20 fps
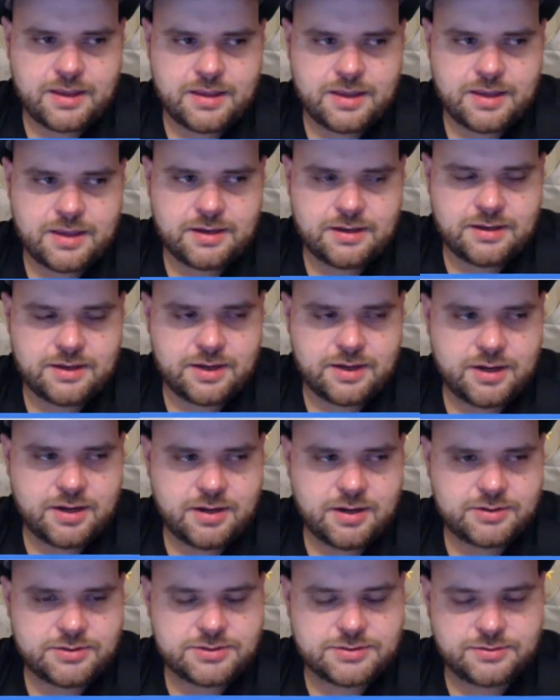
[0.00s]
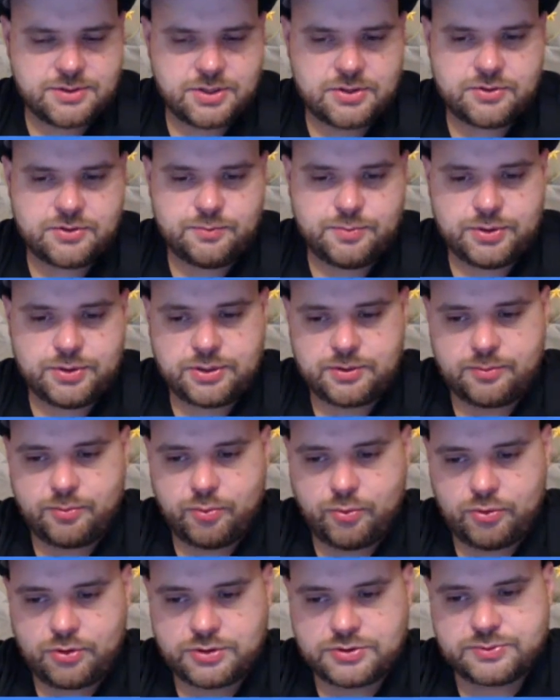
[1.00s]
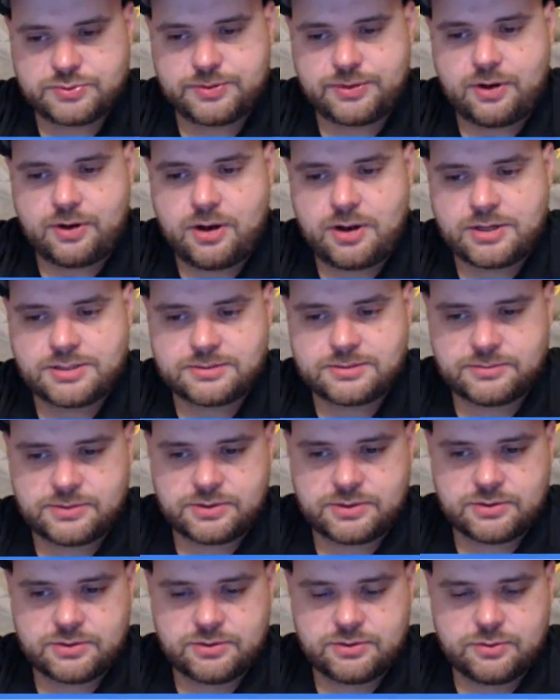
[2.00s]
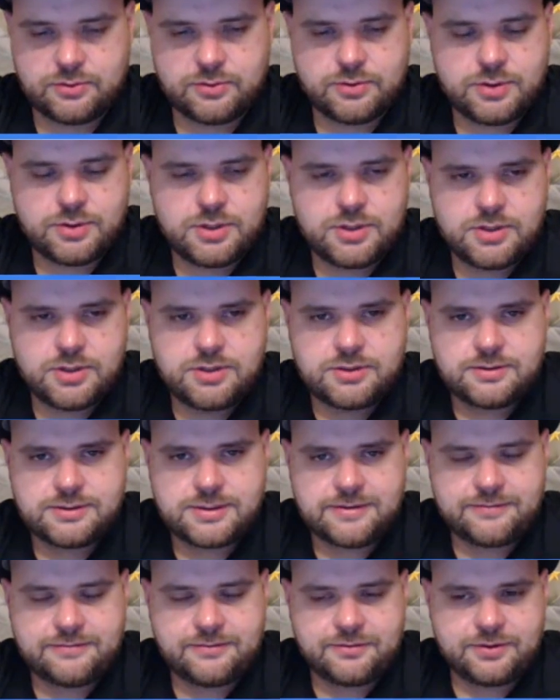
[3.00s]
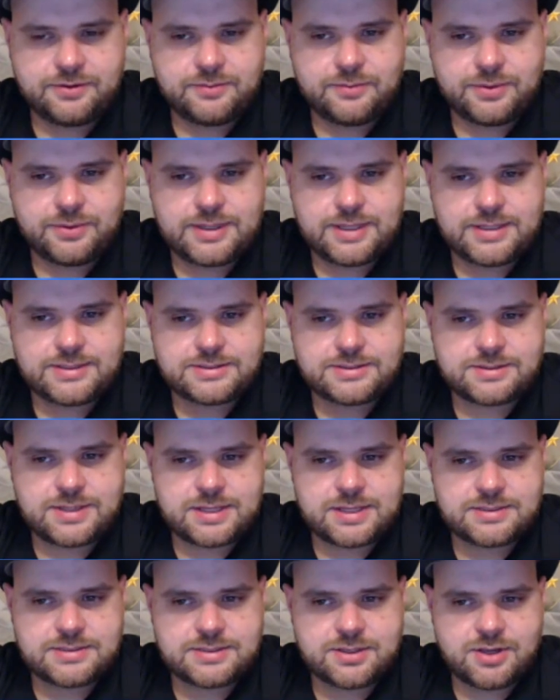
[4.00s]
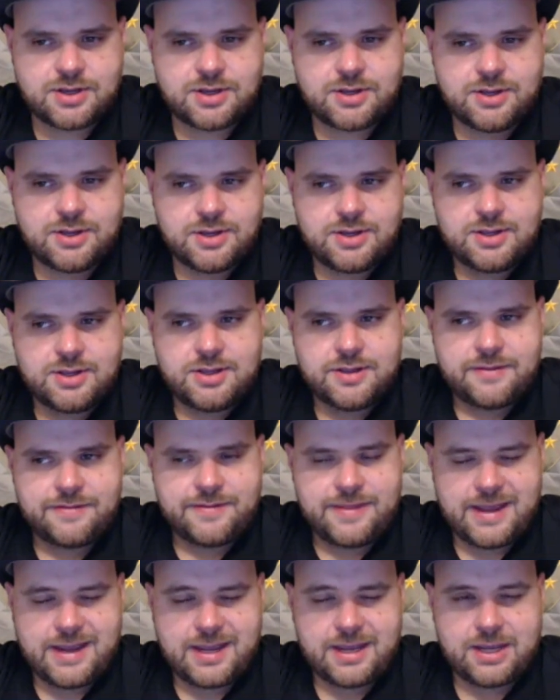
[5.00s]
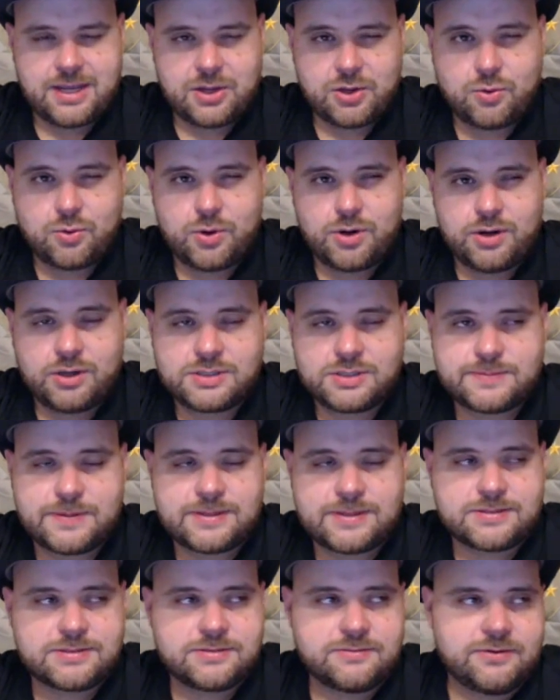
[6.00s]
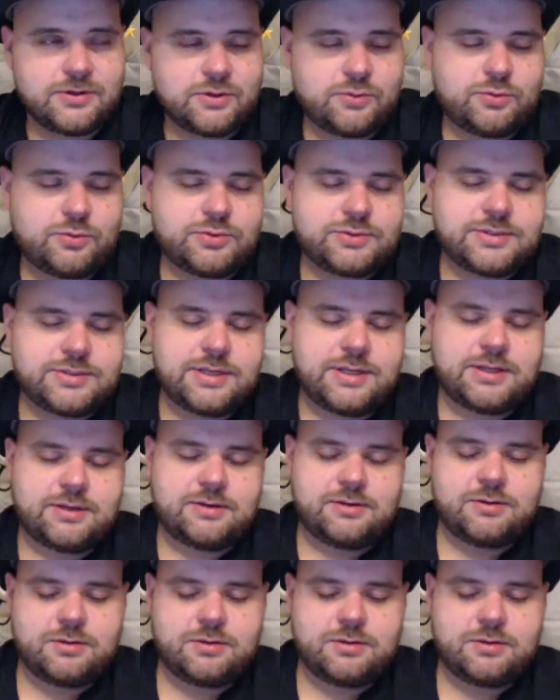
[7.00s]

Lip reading: and some other bigger bores would be awesome to do, definitely. But that can get quite expensive, like we were saying.